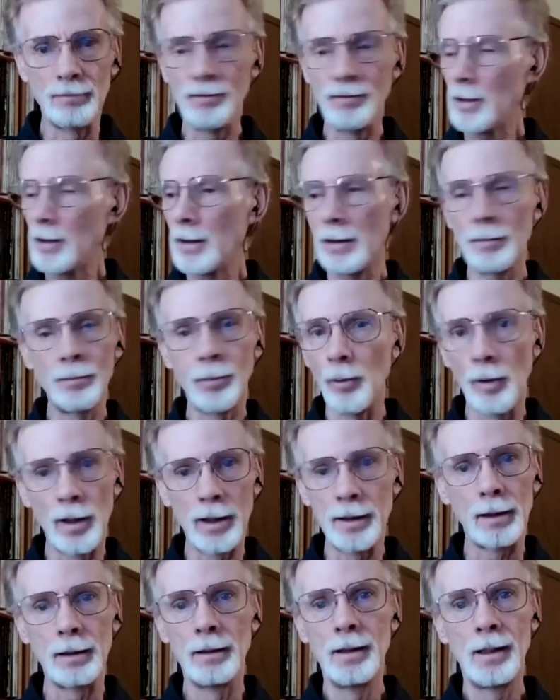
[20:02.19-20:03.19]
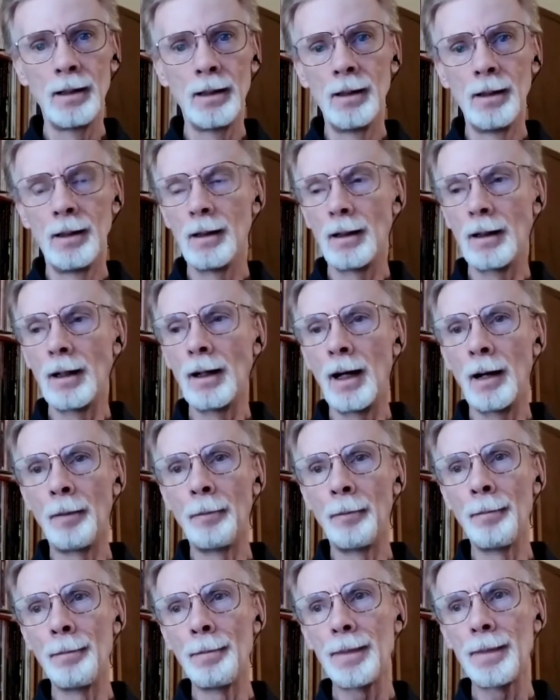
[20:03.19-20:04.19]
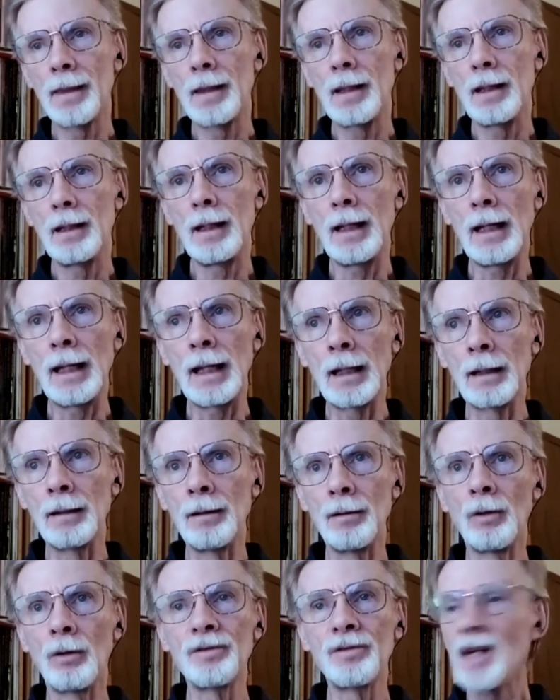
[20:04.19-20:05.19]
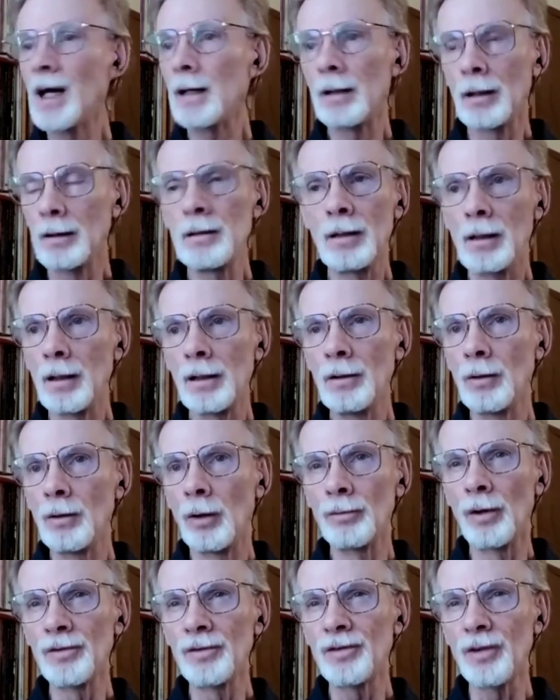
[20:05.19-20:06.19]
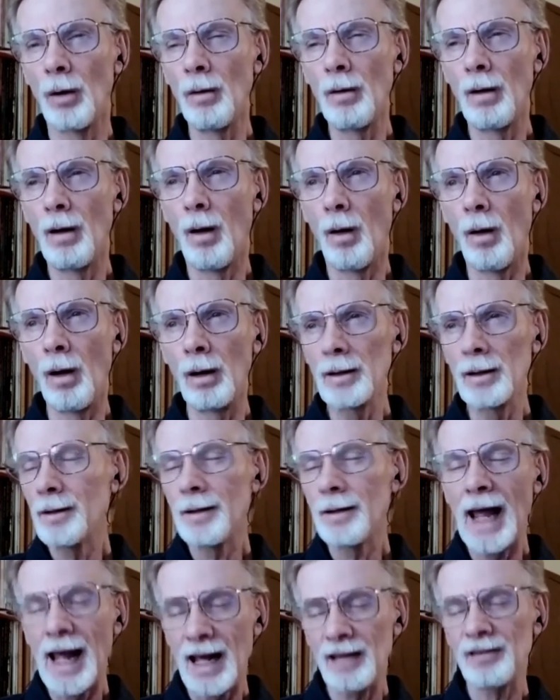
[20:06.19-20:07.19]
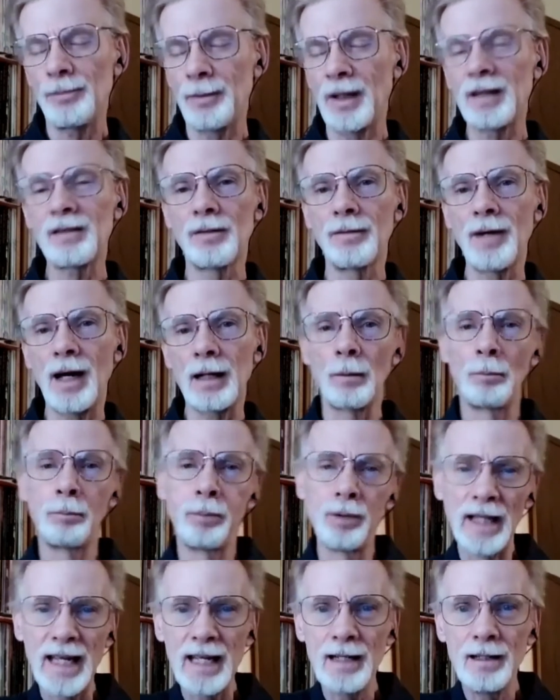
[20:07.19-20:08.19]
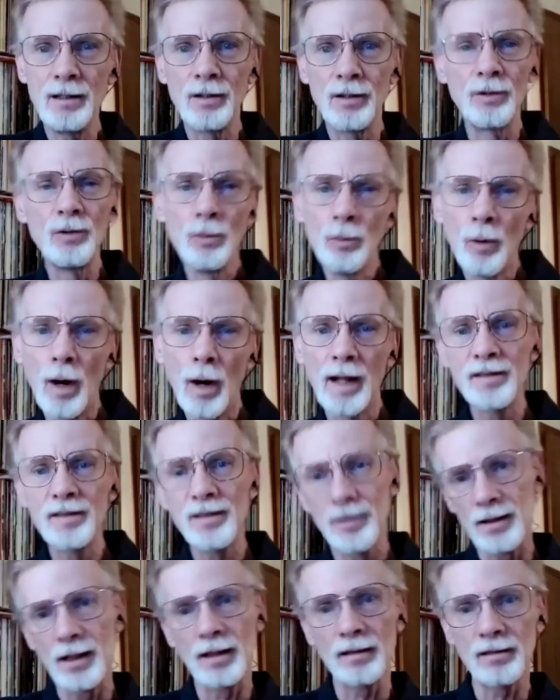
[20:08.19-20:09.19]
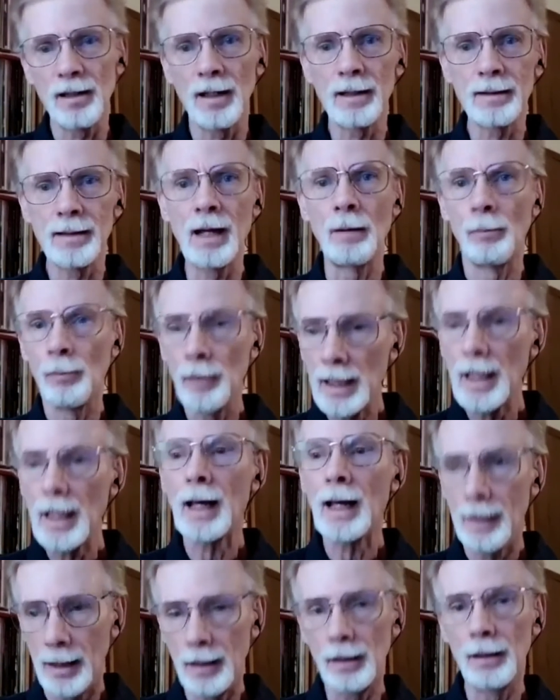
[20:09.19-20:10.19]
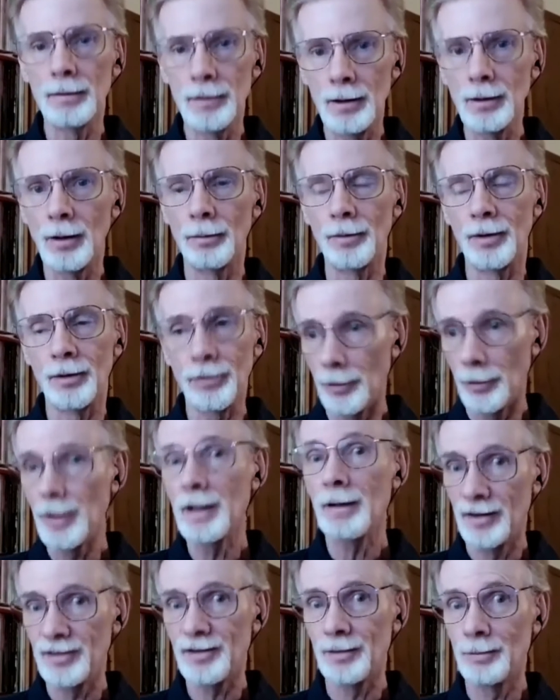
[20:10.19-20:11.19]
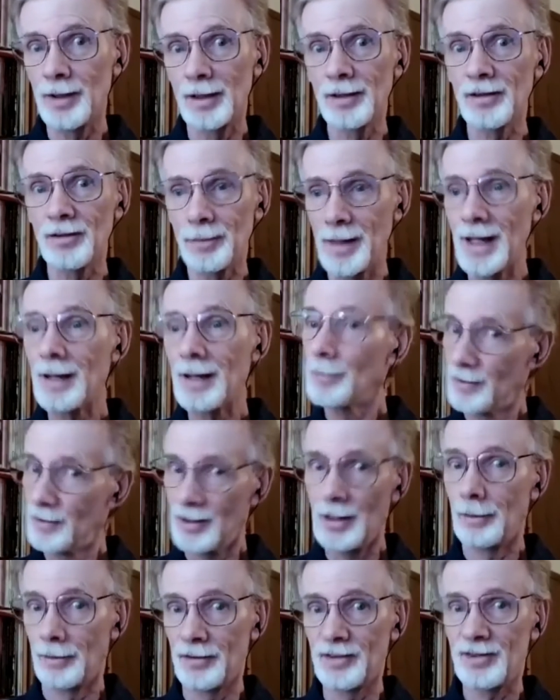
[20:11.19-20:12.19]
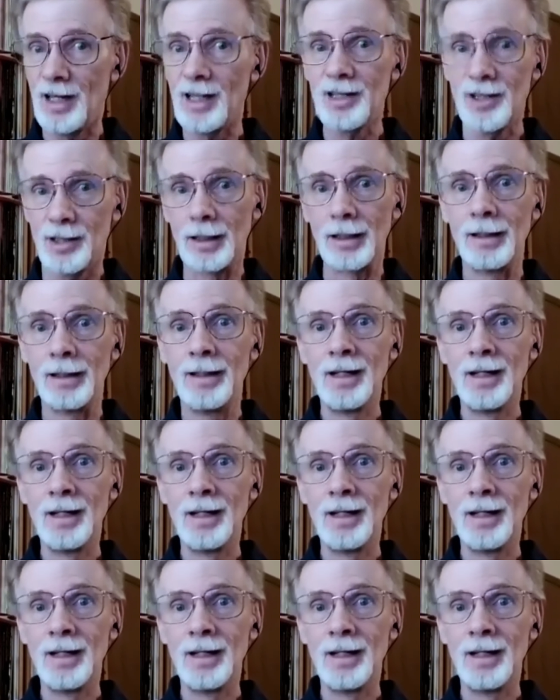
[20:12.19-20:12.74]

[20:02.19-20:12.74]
Very important. And knows how to, knows all of the aspects of how to blend and nuance and things like that. We had to help, the three of us in Billy's band was a hell of a section.